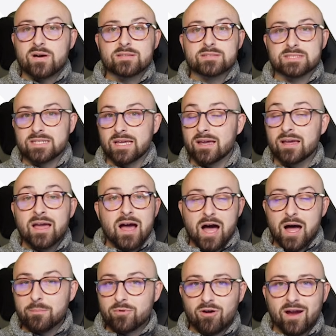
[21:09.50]
funds to
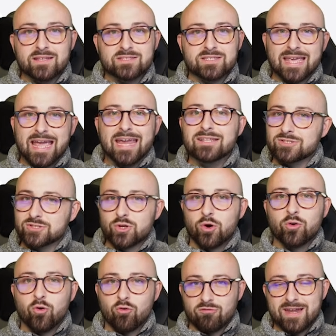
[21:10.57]
upgrade to Kane,
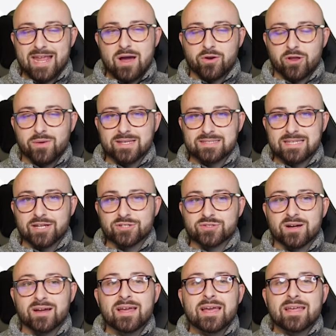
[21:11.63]
Son or Ronaldo,
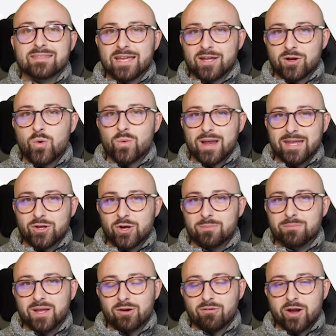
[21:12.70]
etc., then Cornet
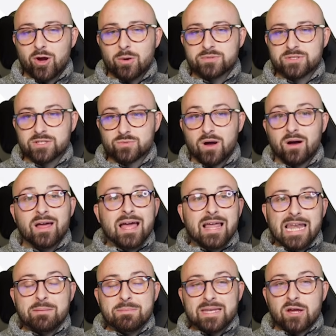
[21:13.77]
could be a great option as well.
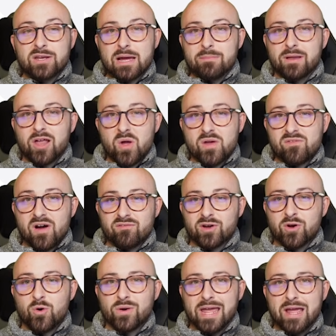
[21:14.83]
Let me know down below if either
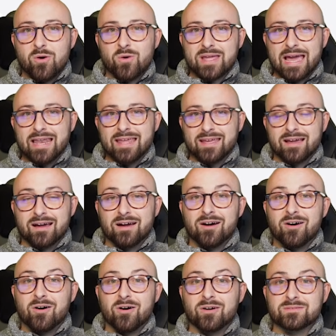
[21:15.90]
Cornet or Gallagher
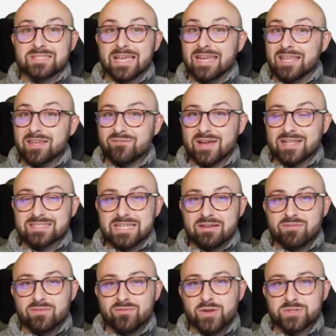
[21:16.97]
are taking your
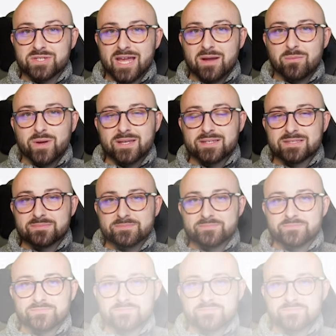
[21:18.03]
fancy for the future game weeks.